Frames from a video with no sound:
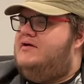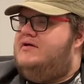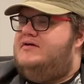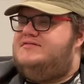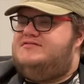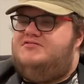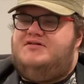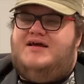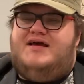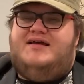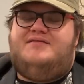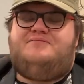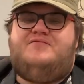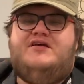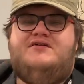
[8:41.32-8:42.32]
So yeah,
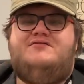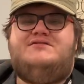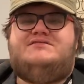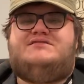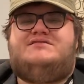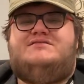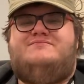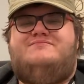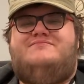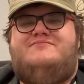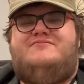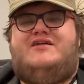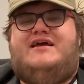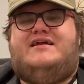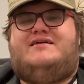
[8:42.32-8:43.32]
it feels
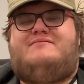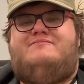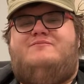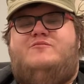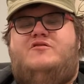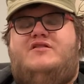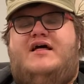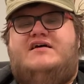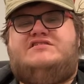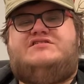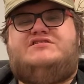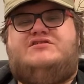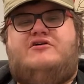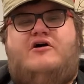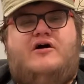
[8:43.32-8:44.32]
like
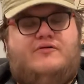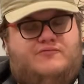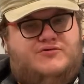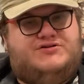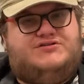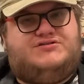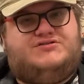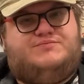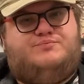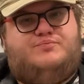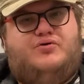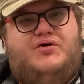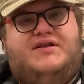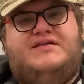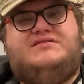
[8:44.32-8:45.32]
less thought was
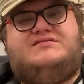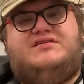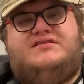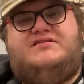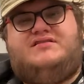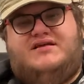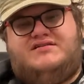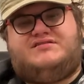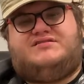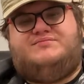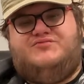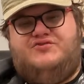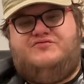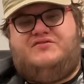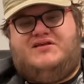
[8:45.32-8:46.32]
put into this
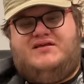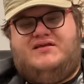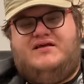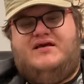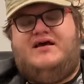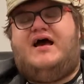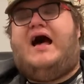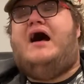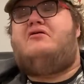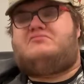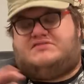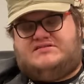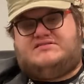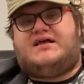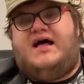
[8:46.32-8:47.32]
movie
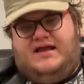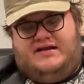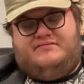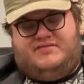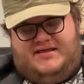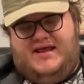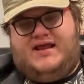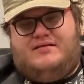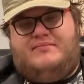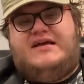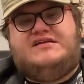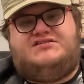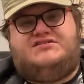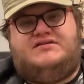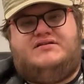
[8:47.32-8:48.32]
outside of the
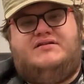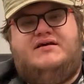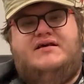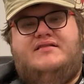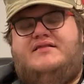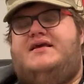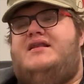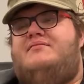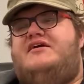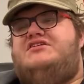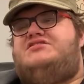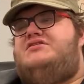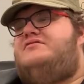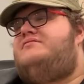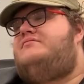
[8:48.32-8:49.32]
animation. The
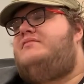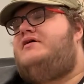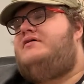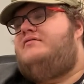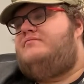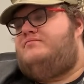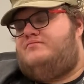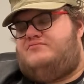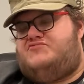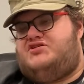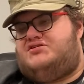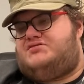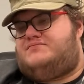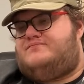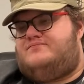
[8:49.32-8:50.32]
animation,
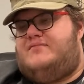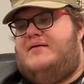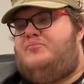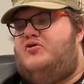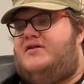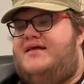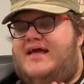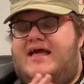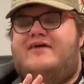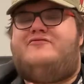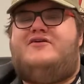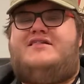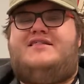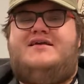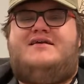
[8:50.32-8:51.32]
they put
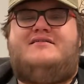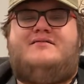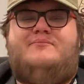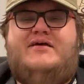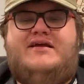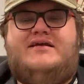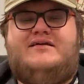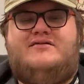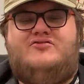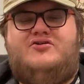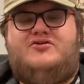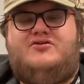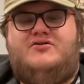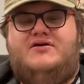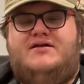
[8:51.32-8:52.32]
everything into making it
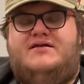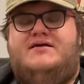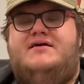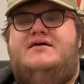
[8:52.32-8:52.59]
look good,